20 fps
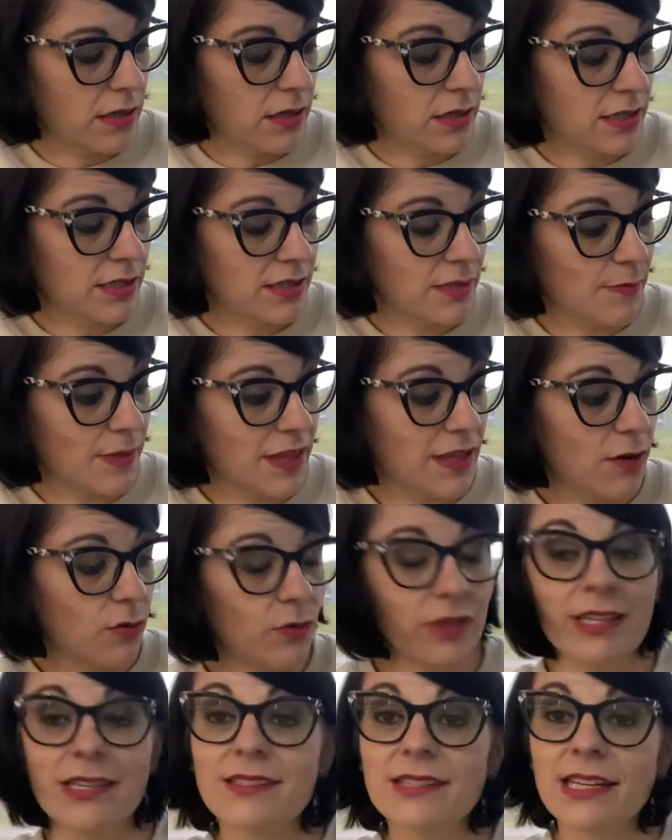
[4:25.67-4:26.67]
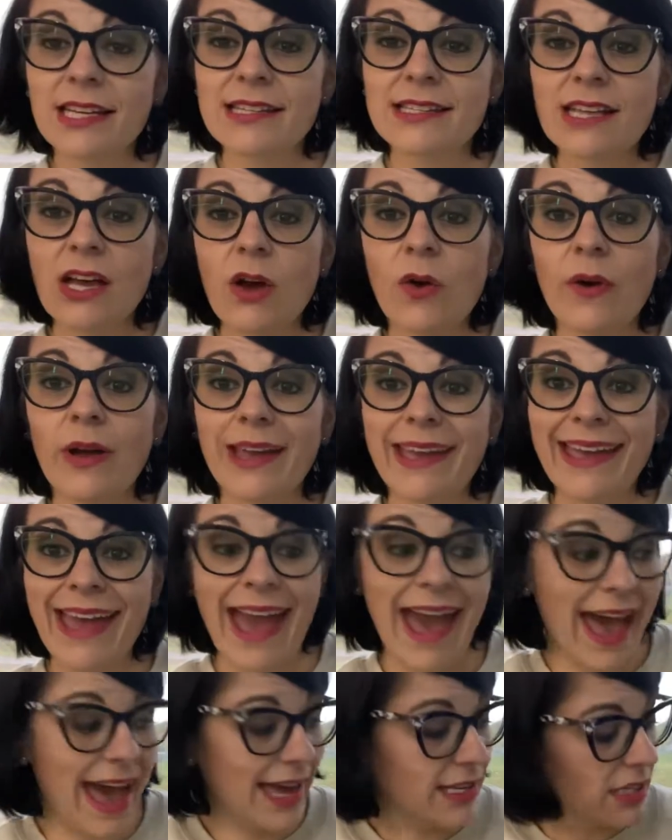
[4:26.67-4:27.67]
Something that really stands out,
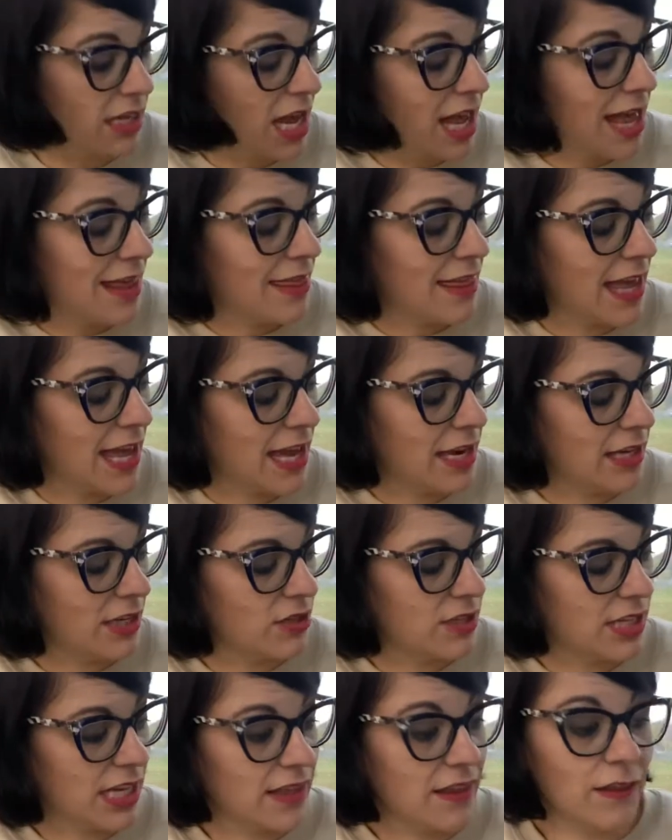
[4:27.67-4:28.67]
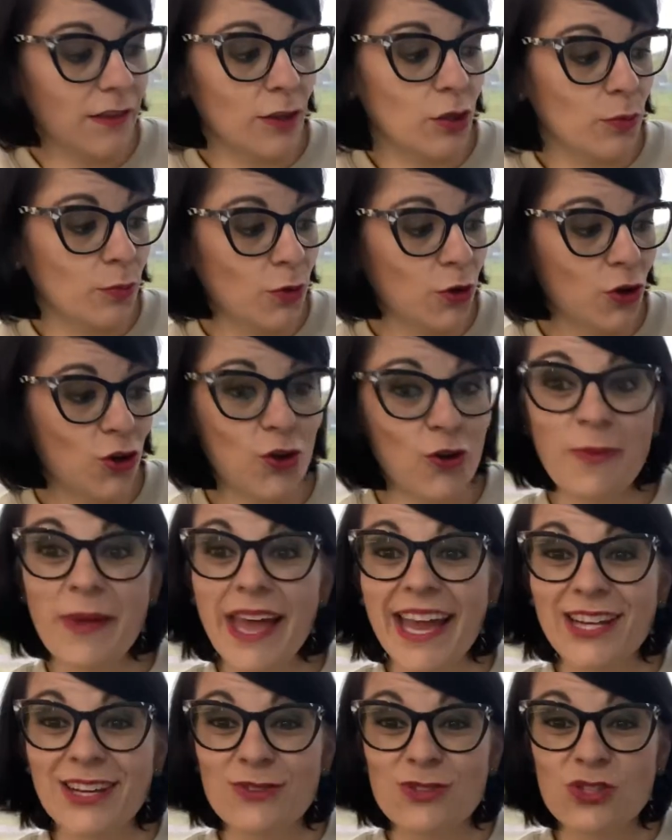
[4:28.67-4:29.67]
cat. Then you take the little broom
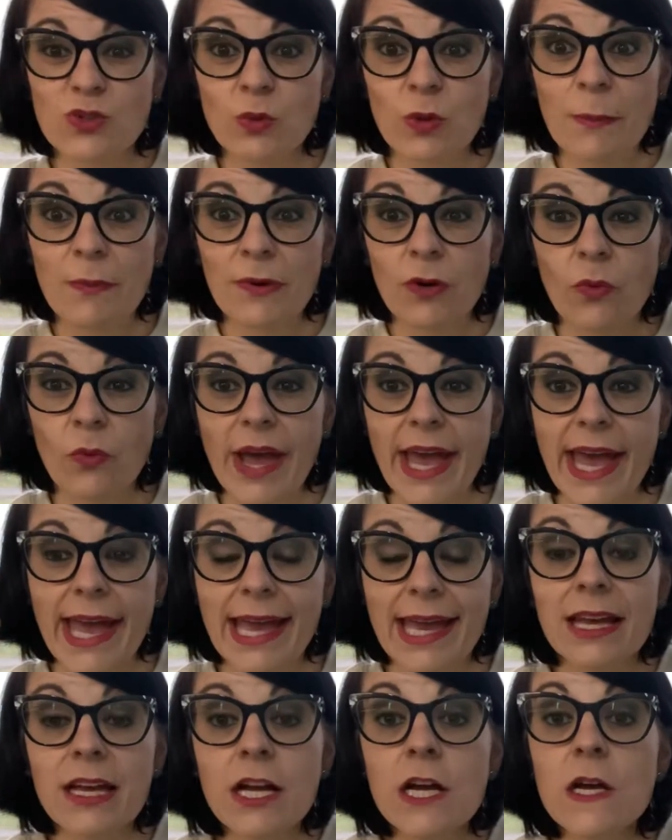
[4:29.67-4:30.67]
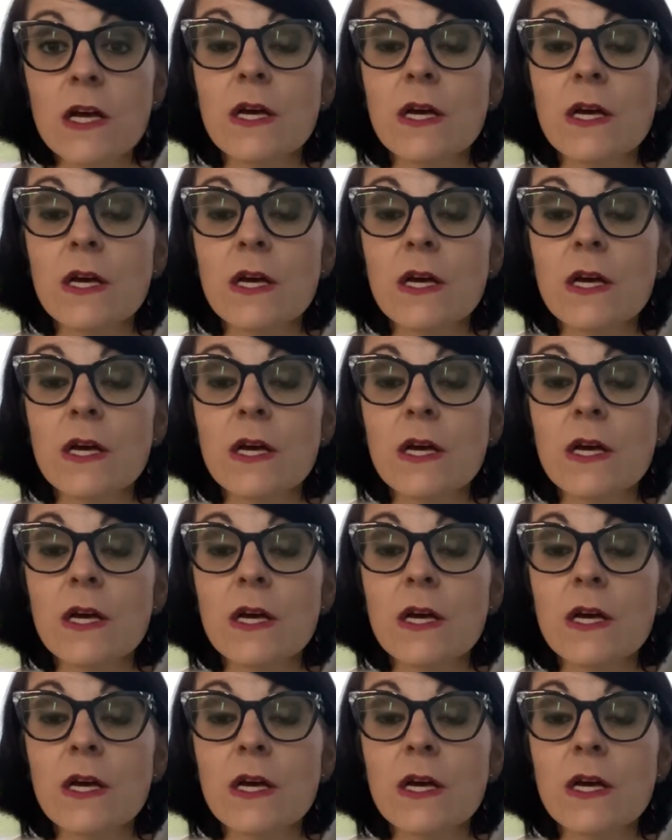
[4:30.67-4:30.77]
and you sweep it away.